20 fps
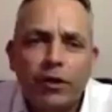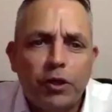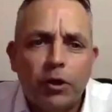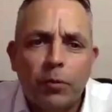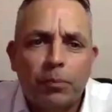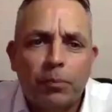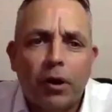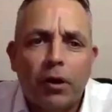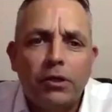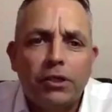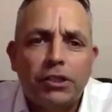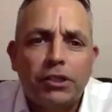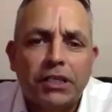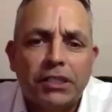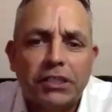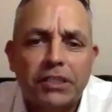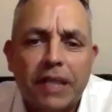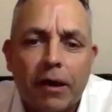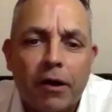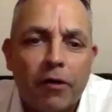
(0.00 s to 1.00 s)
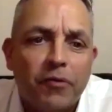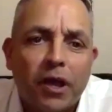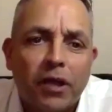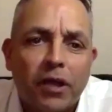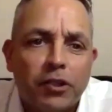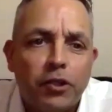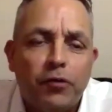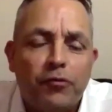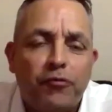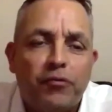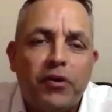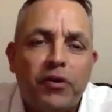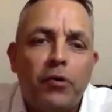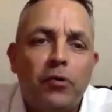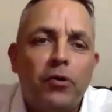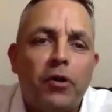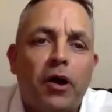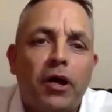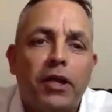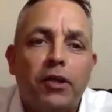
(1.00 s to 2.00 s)
you approach this now? Do you feel
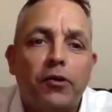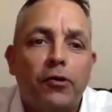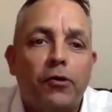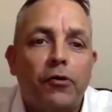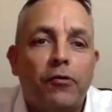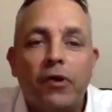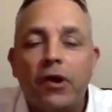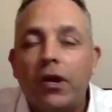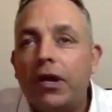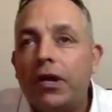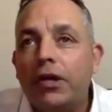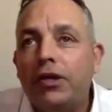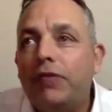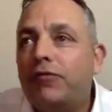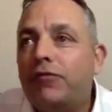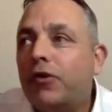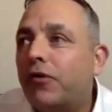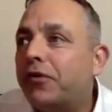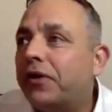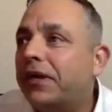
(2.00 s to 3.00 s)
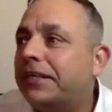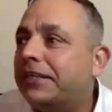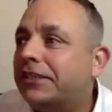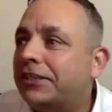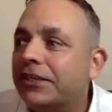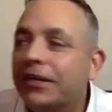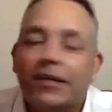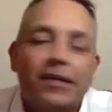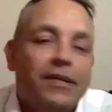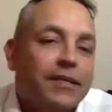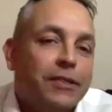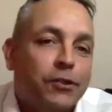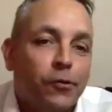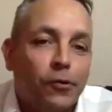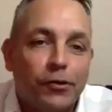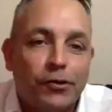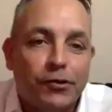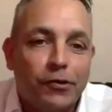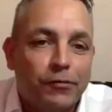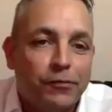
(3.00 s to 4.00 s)
like you're, you've got this
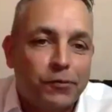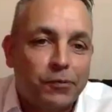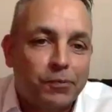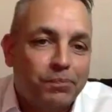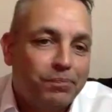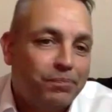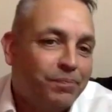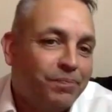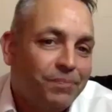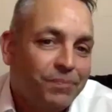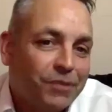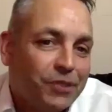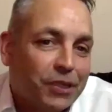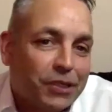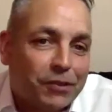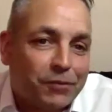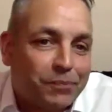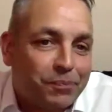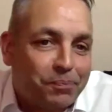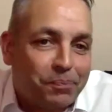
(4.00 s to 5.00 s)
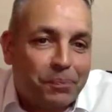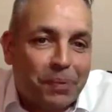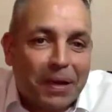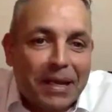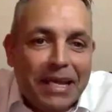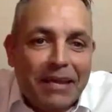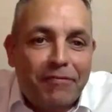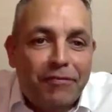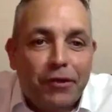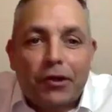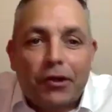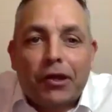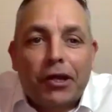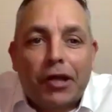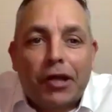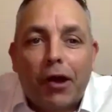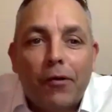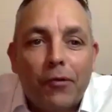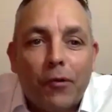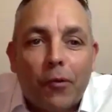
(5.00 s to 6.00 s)
sort of just belief that you can
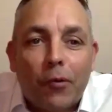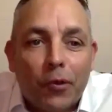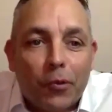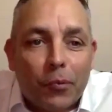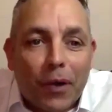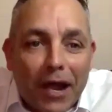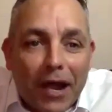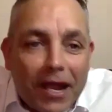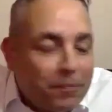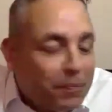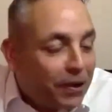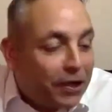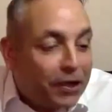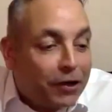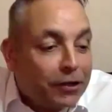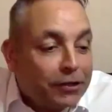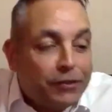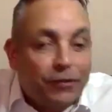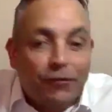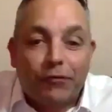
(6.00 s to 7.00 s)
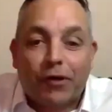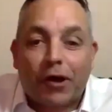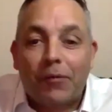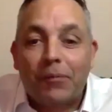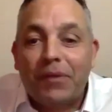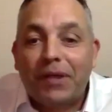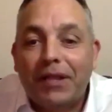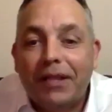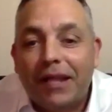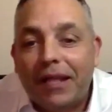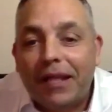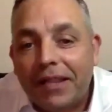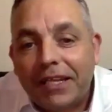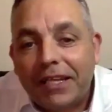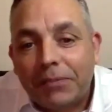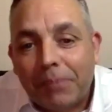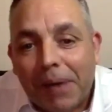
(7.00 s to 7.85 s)
go all the way because you've come in in this